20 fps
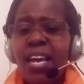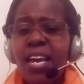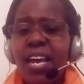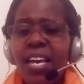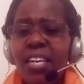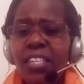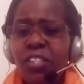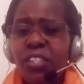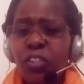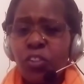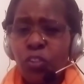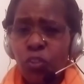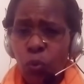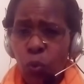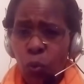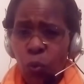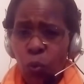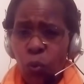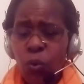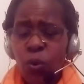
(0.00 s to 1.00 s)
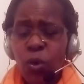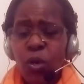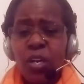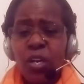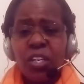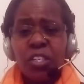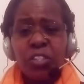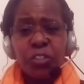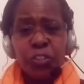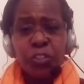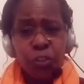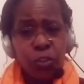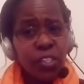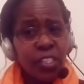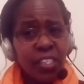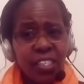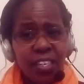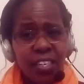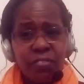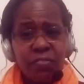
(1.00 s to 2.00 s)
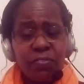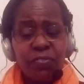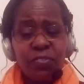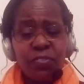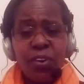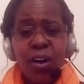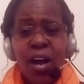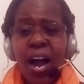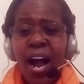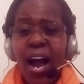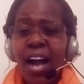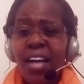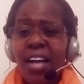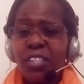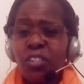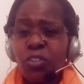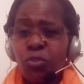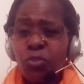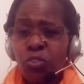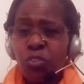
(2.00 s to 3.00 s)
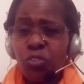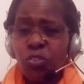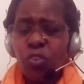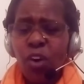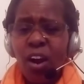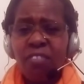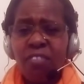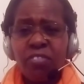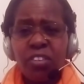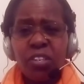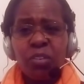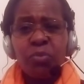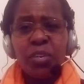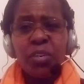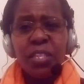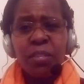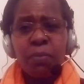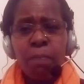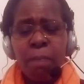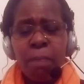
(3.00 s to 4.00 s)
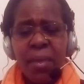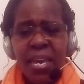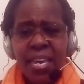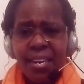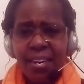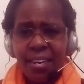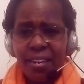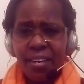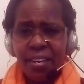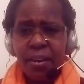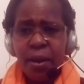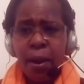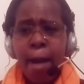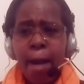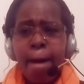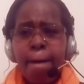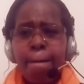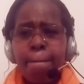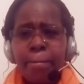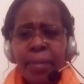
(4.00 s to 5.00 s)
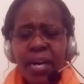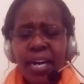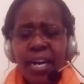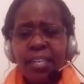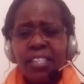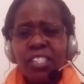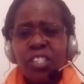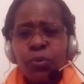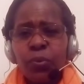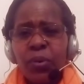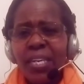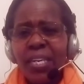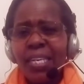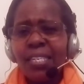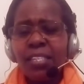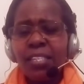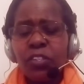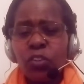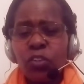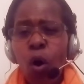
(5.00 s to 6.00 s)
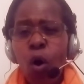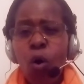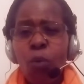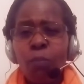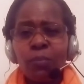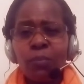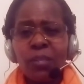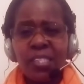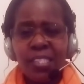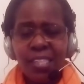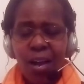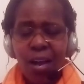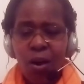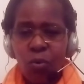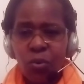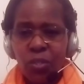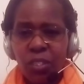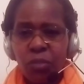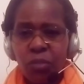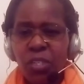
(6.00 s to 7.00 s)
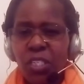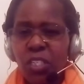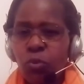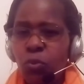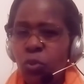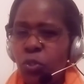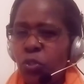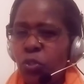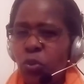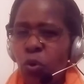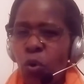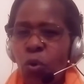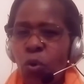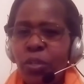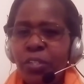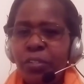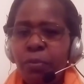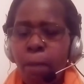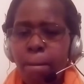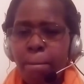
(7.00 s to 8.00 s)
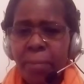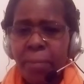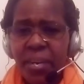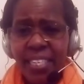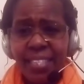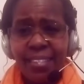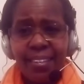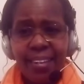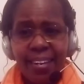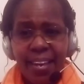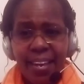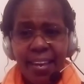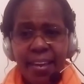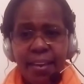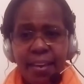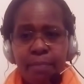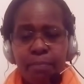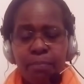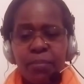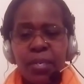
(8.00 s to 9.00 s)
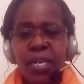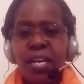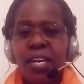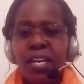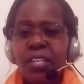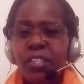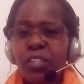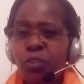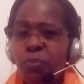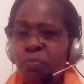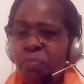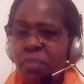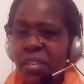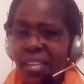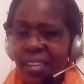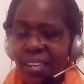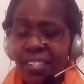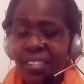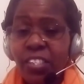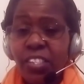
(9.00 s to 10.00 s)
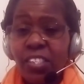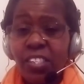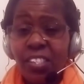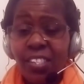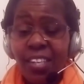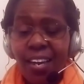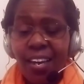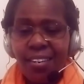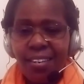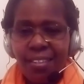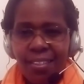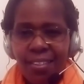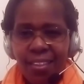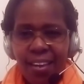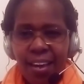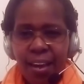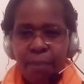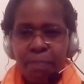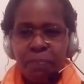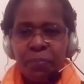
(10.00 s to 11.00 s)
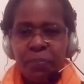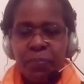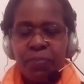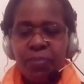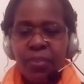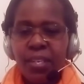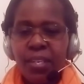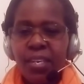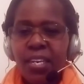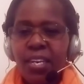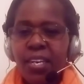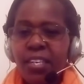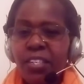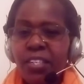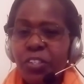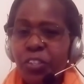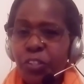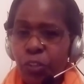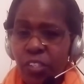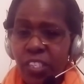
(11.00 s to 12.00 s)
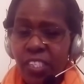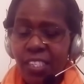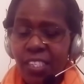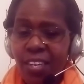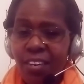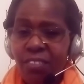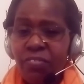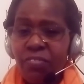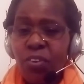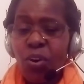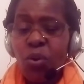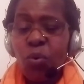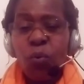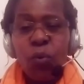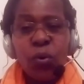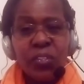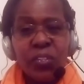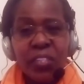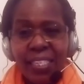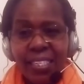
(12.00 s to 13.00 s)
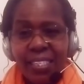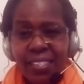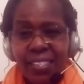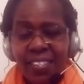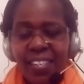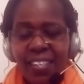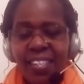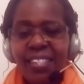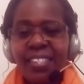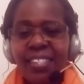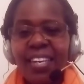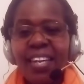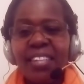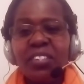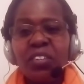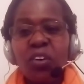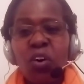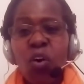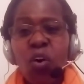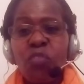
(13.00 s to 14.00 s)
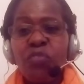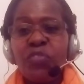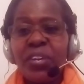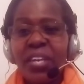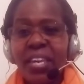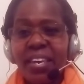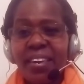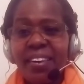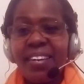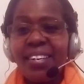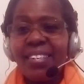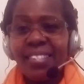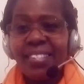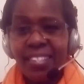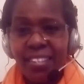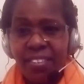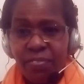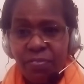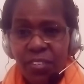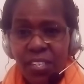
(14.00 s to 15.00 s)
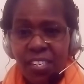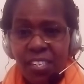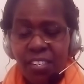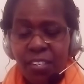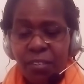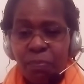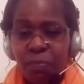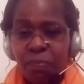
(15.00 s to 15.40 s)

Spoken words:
And so Joseph had to travel with Mary back to his hometown, which was called Bethlehem, to be registered there. Joseph was a descendant of King David.